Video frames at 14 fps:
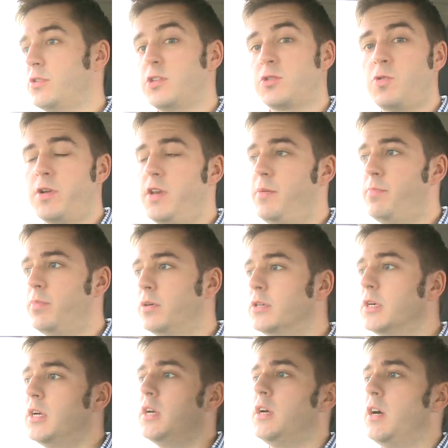so it's quite nimble.
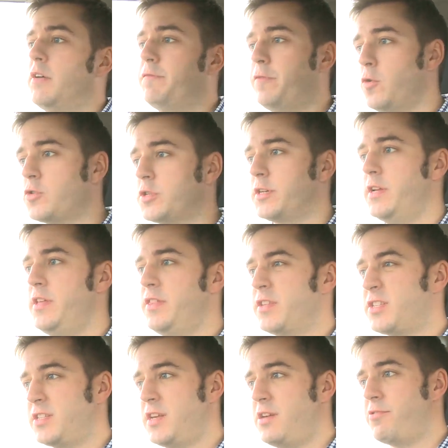Unfortunately, the
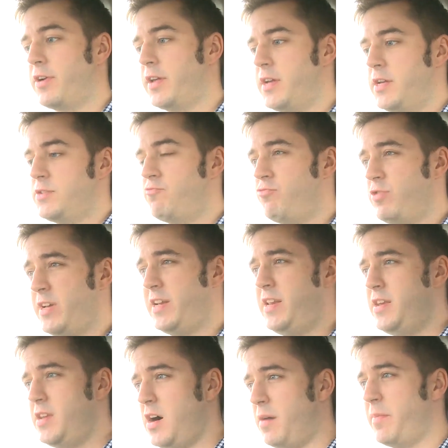steering is really
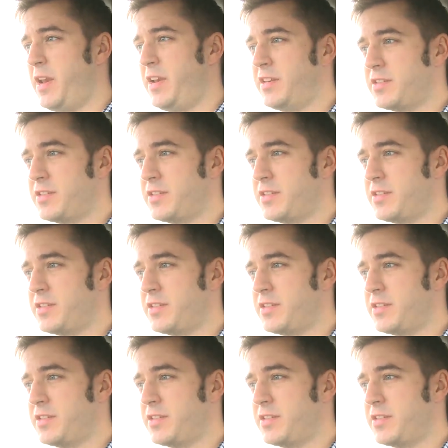numb and it